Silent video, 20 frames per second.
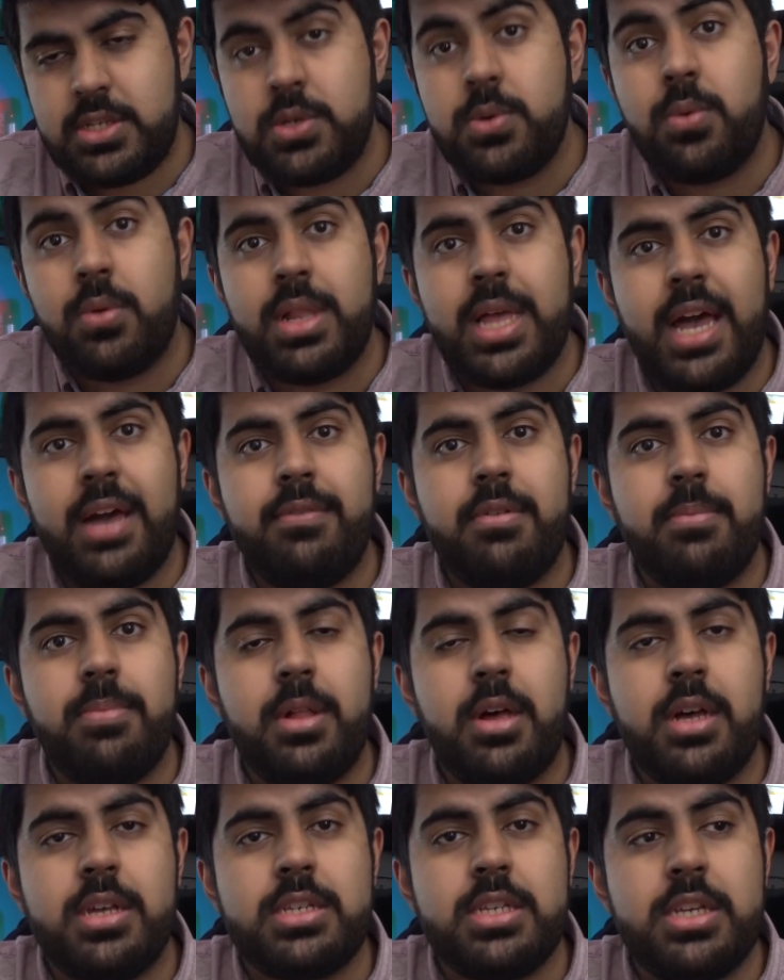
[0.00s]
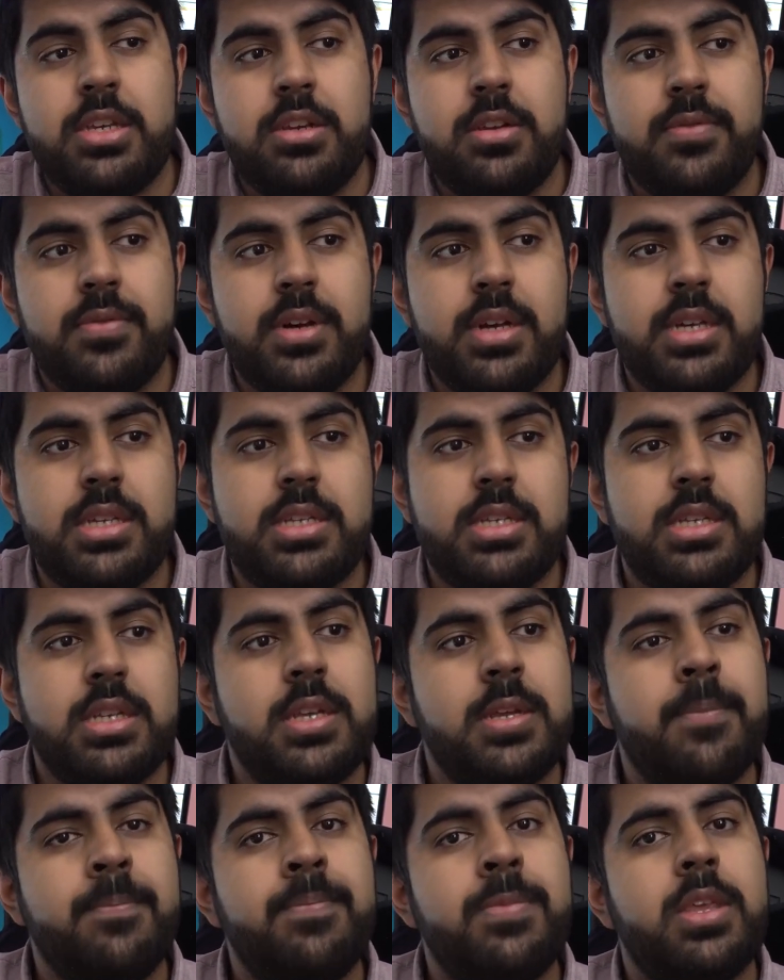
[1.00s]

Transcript: you will have a blast at university.